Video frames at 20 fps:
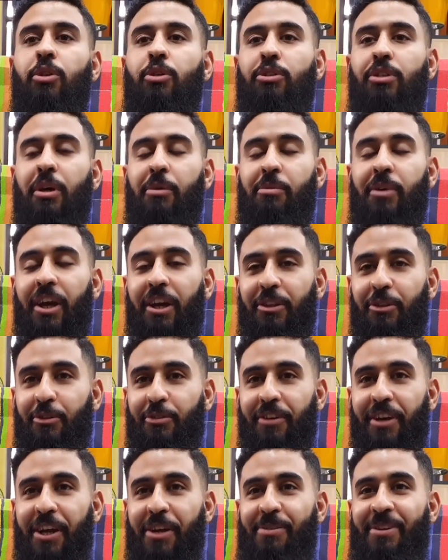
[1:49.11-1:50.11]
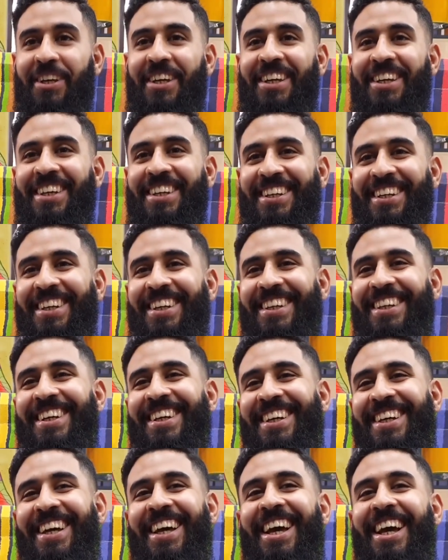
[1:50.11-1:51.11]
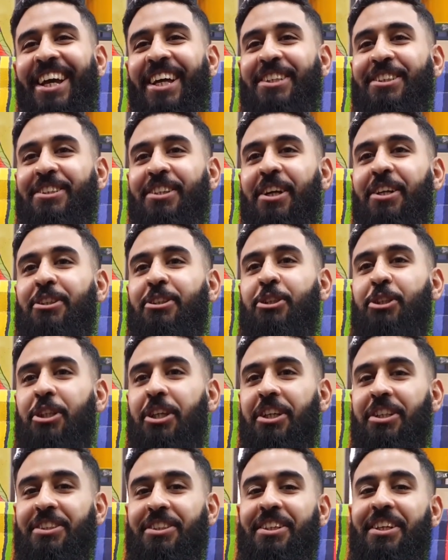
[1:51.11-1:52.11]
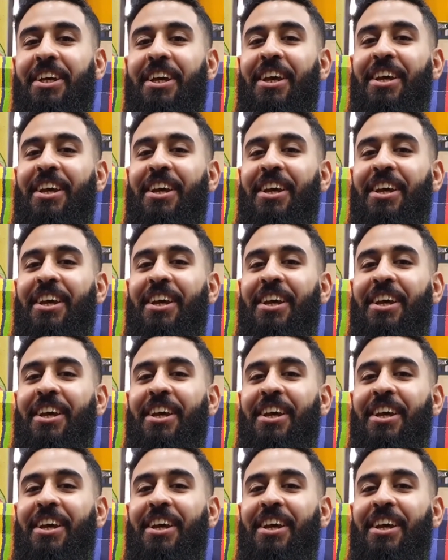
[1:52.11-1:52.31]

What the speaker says: some kind of Arabic. It's not cheese.